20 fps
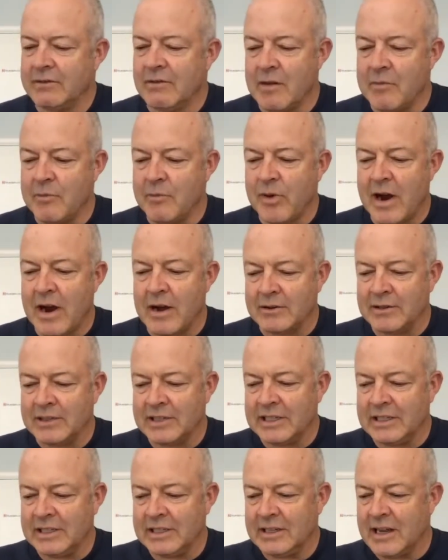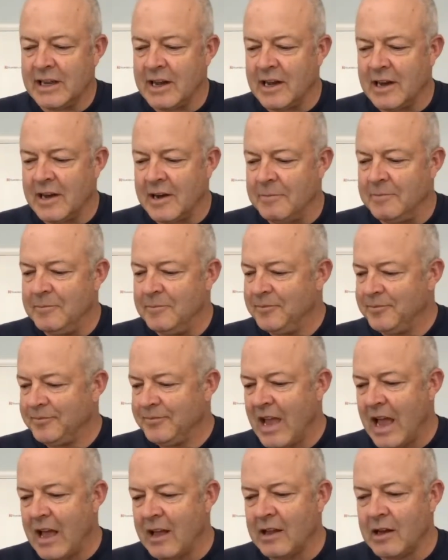So I'm browsing
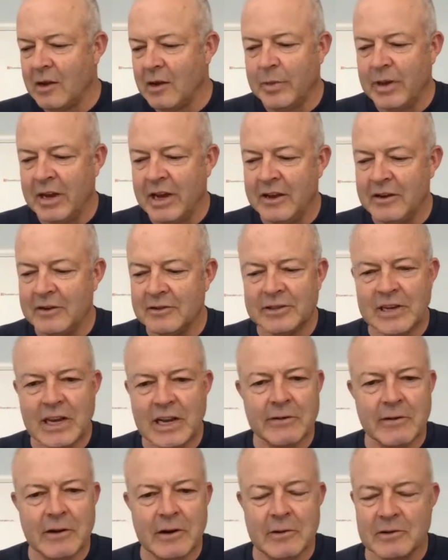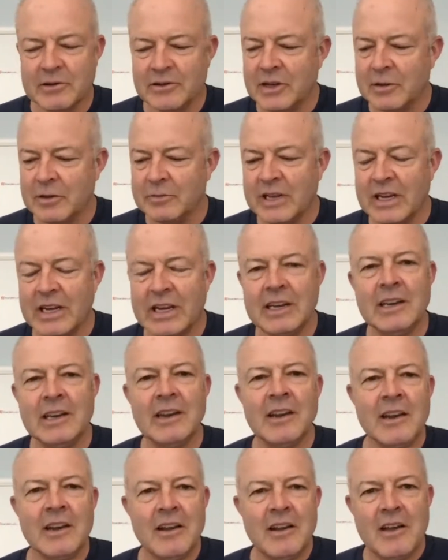LL Bean or J. Crew or
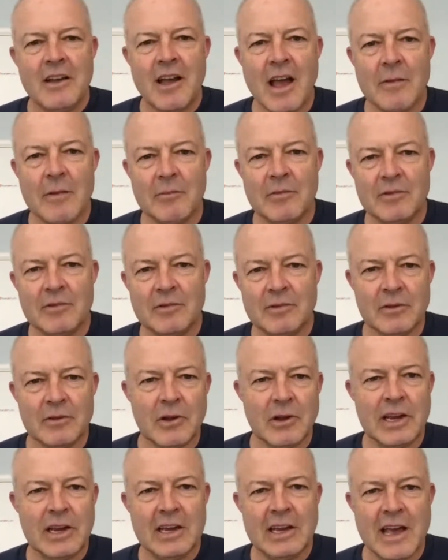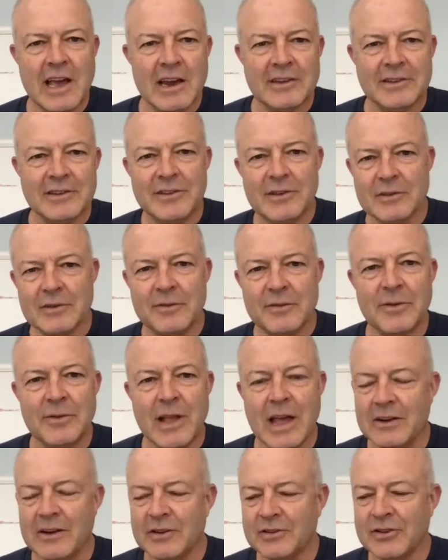something. I'm looking at a certain
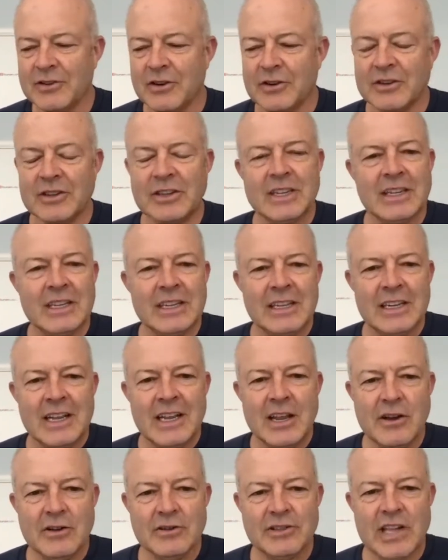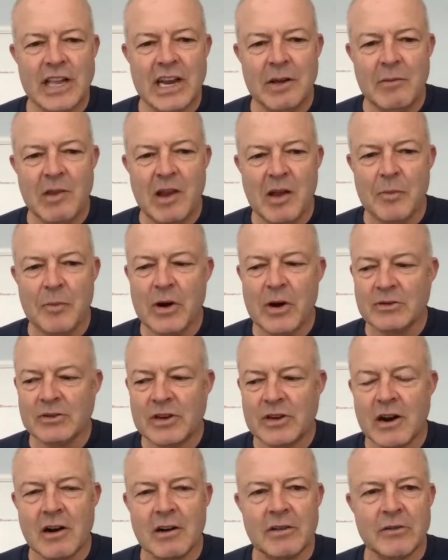flannel shirt. You're sending me a
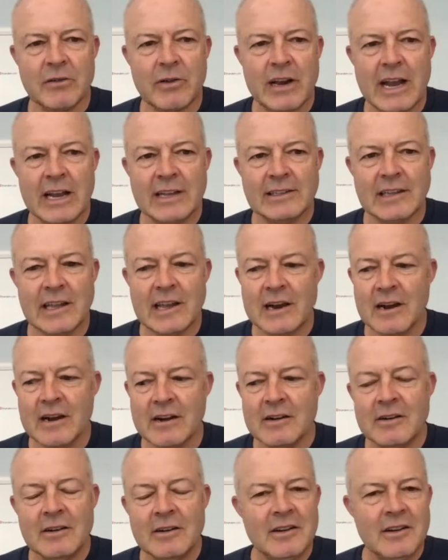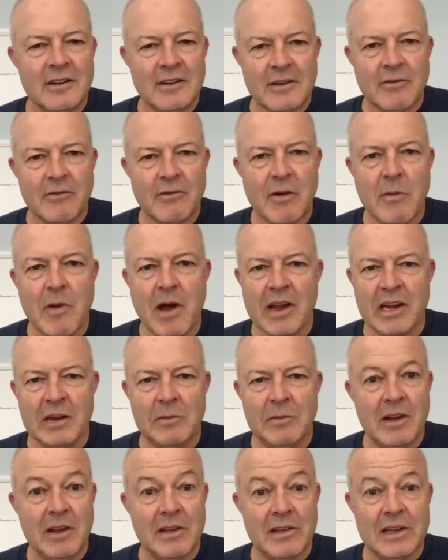postcard 3 days later
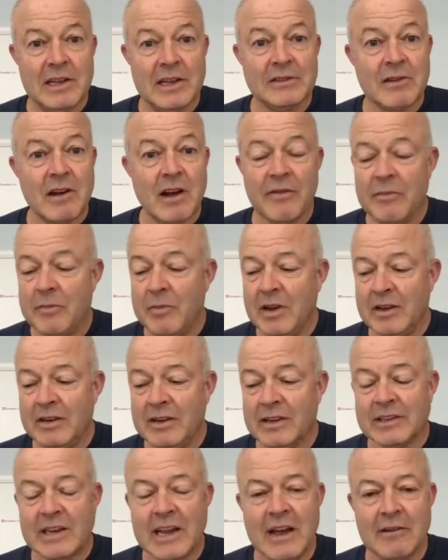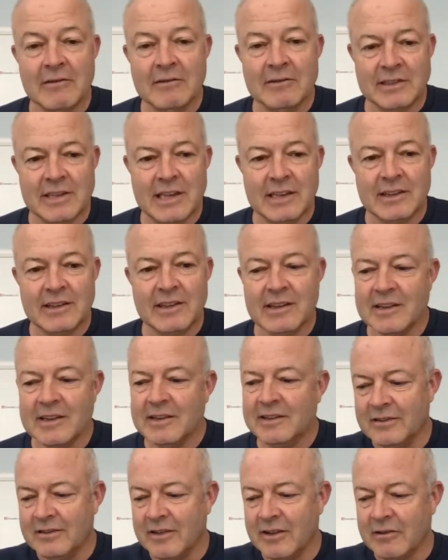reminding me of this or offering me a discount. Is that
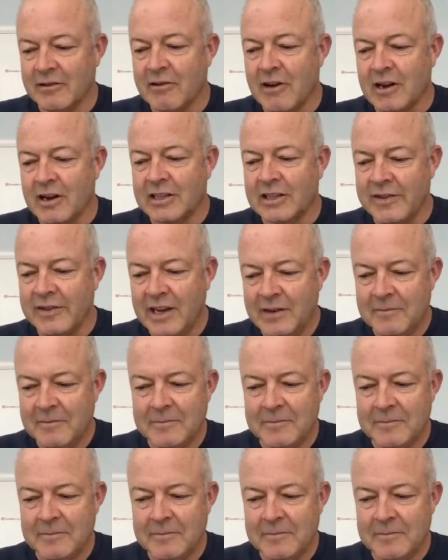the crux of it?